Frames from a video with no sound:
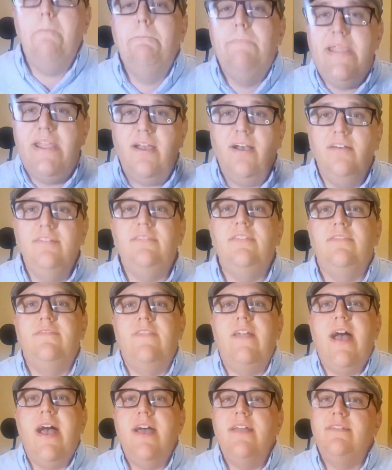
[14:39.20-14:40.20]
because
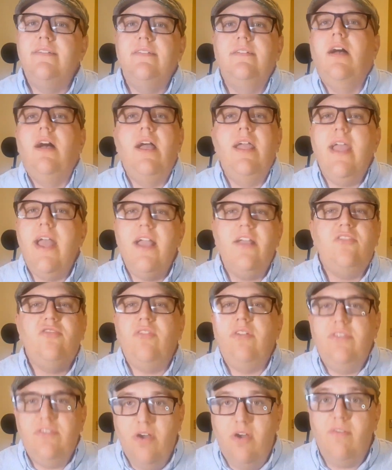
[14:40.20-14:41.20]
of that, I
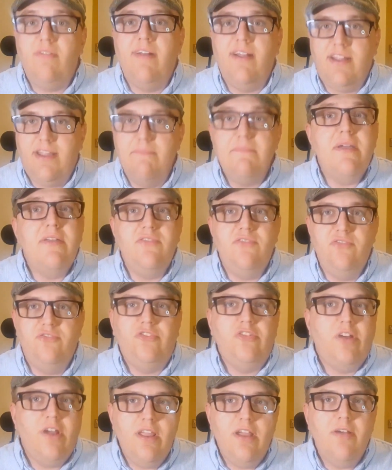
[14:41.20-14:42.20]
actually don't recommend you
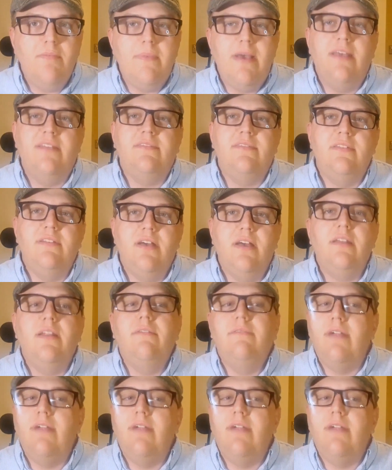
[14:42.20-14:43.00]
try out Mastodon.